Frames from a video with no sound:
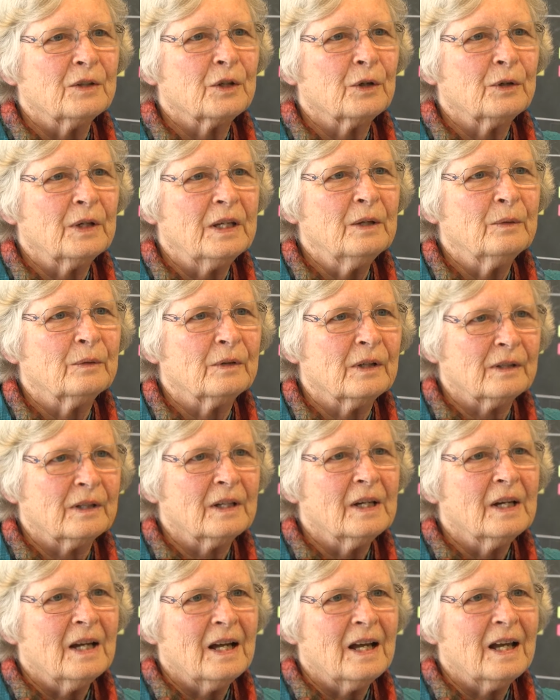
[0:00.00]
And so
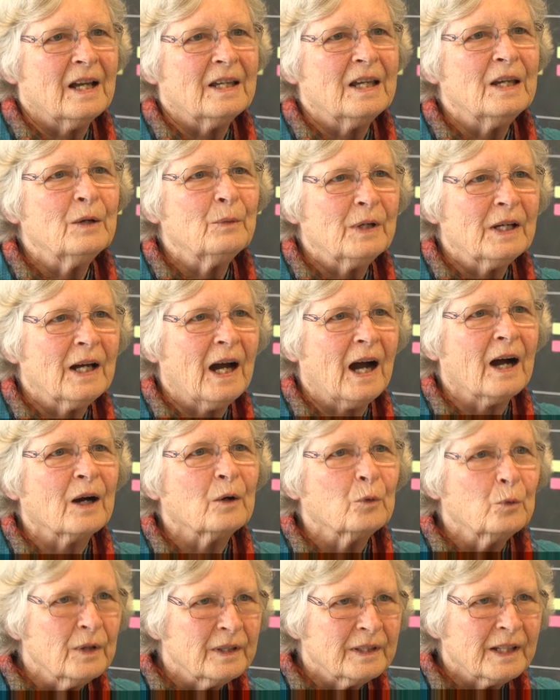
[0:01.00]
here we are
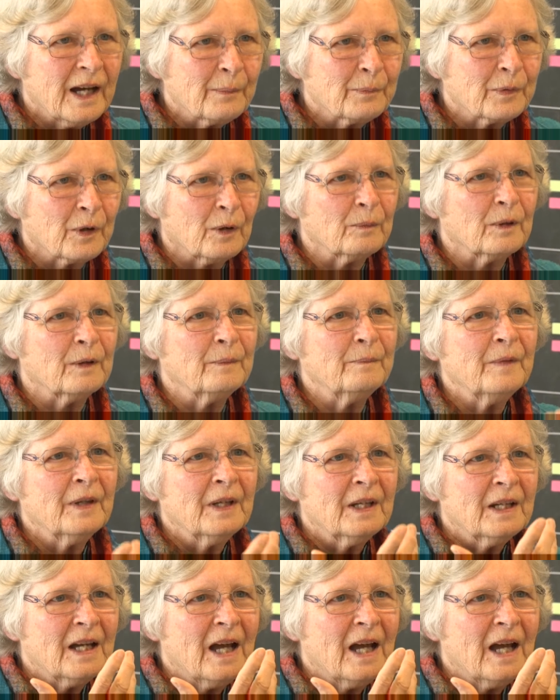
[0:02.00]
with our problem.